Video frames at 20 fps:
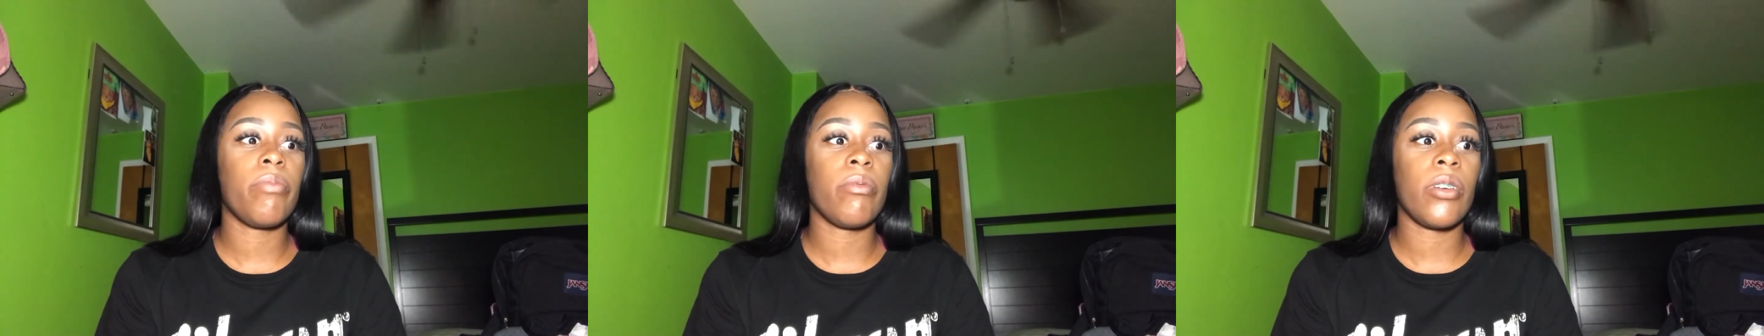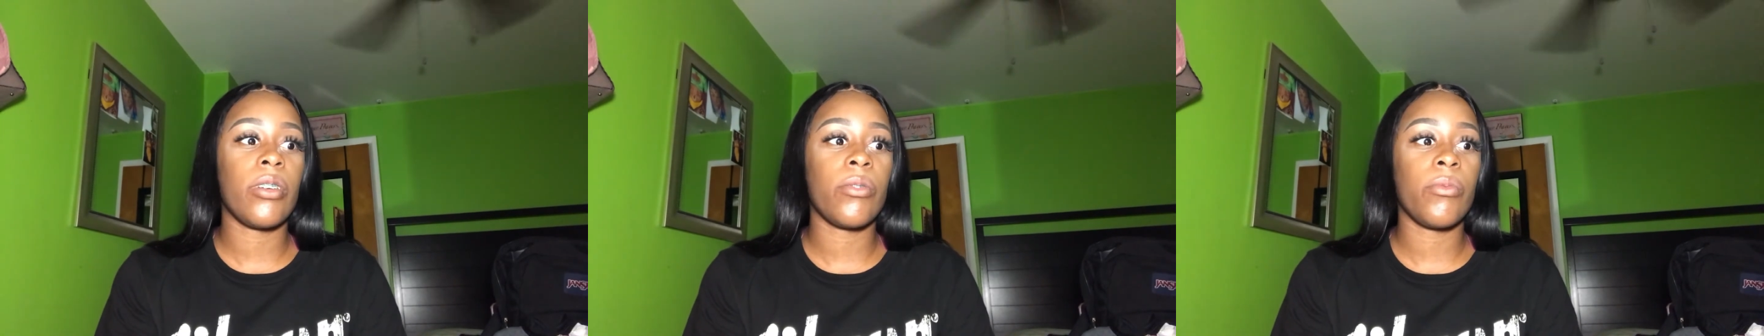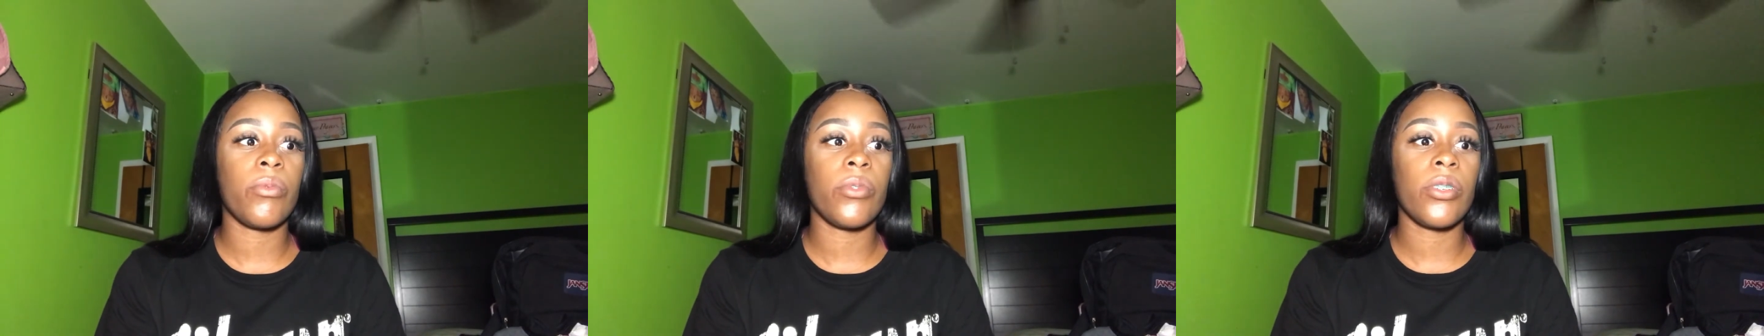
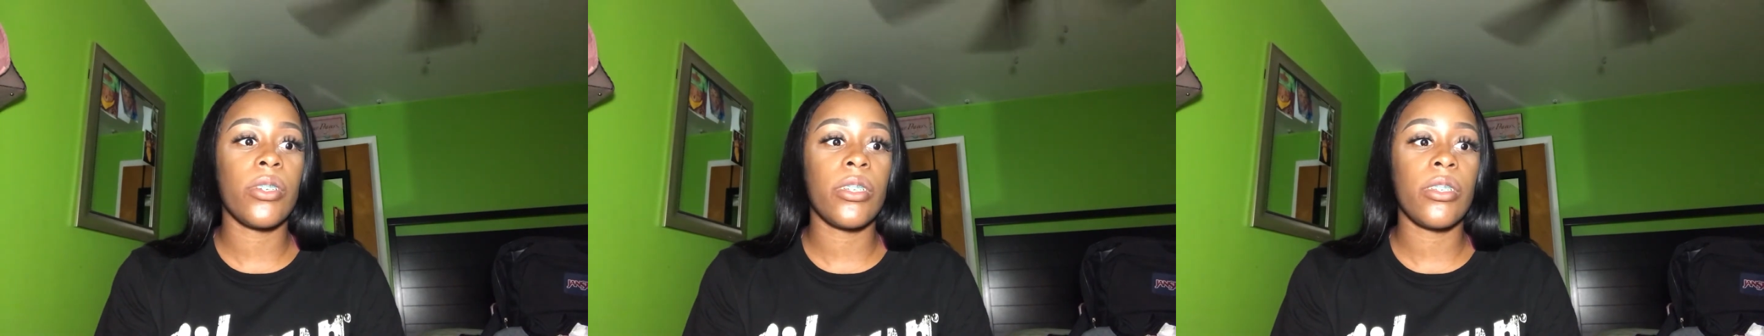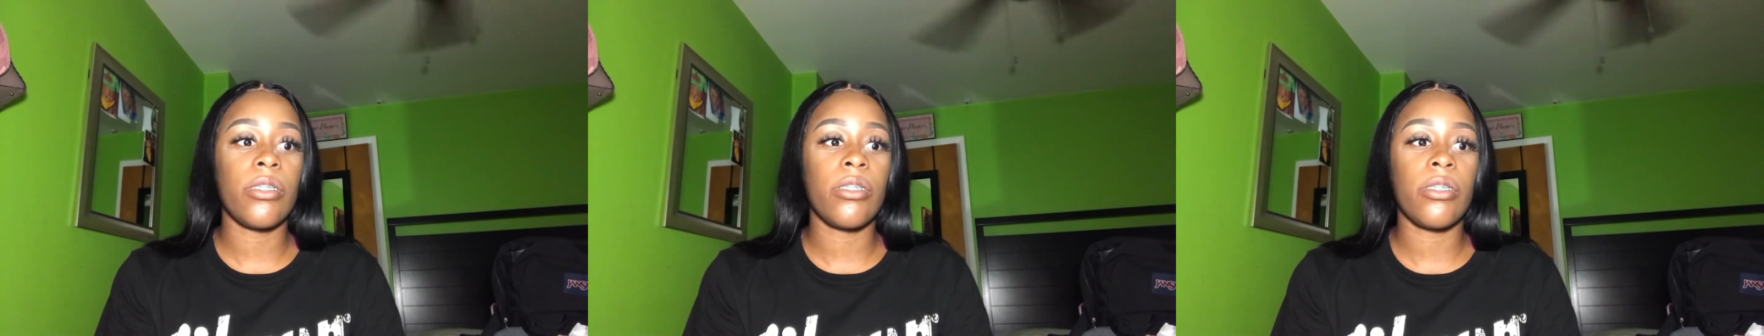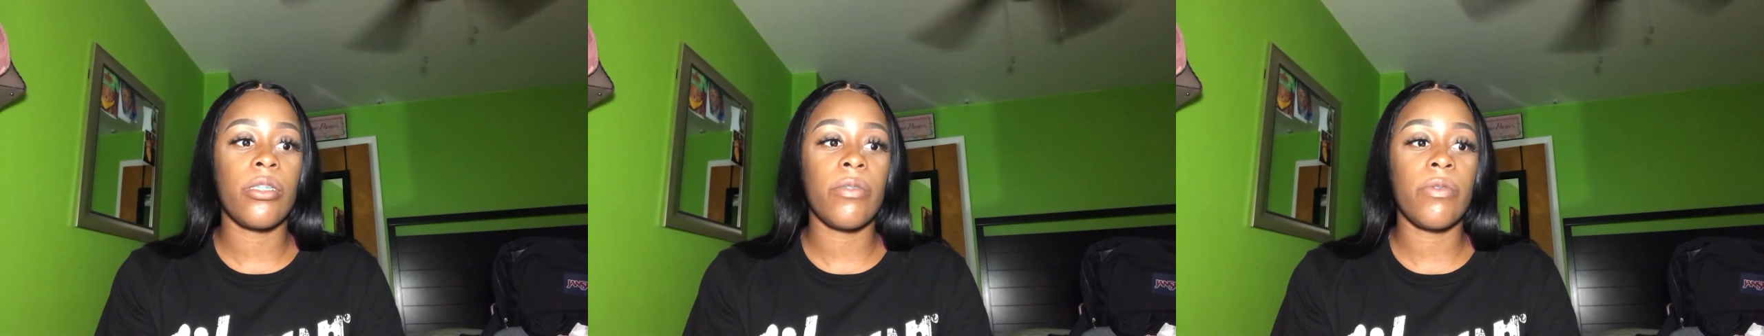blood work
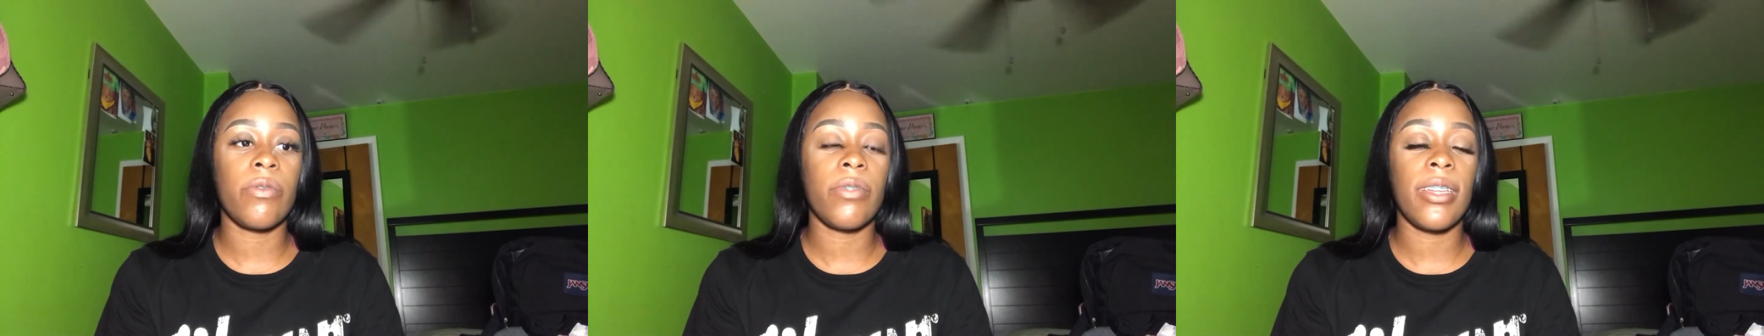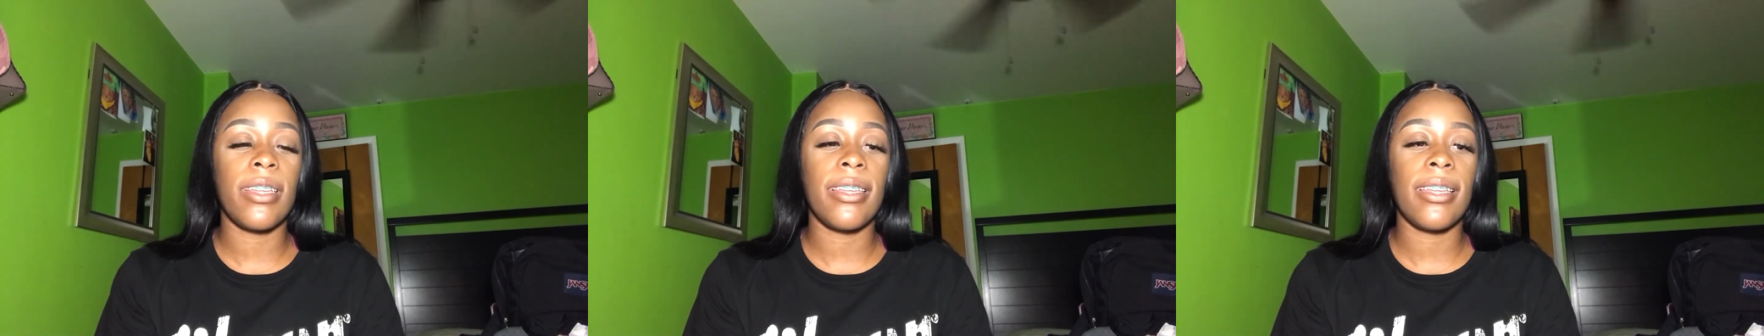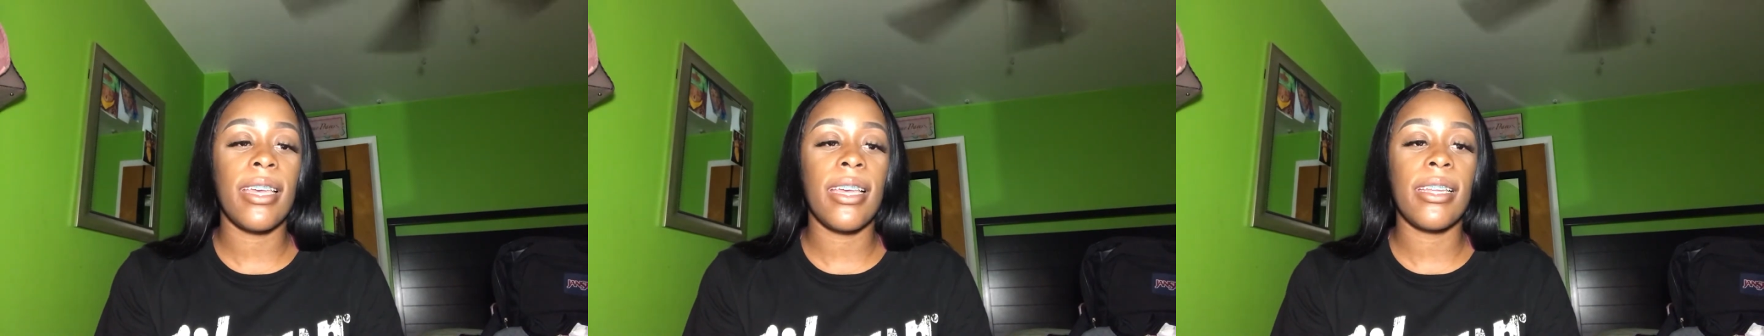and stuff
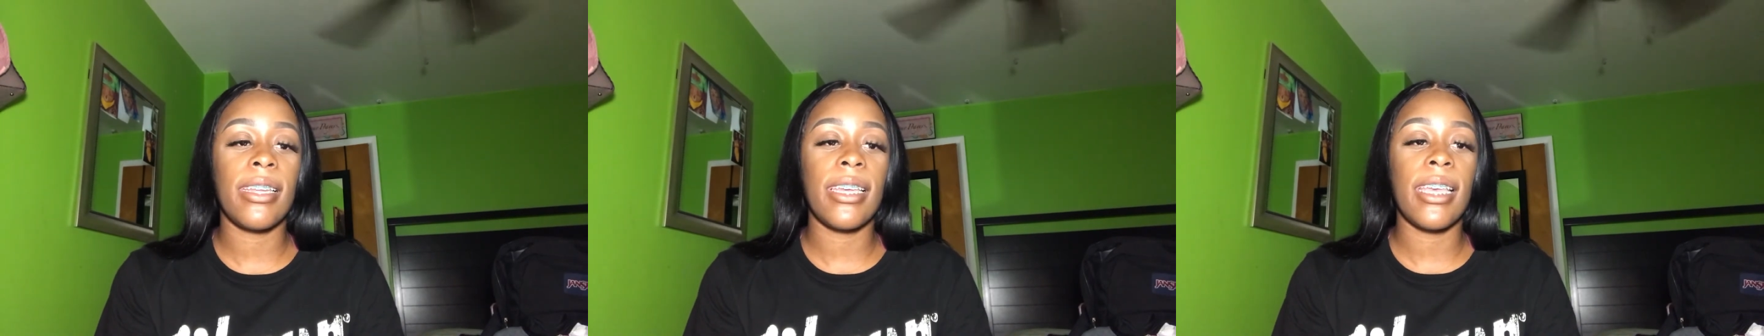like that.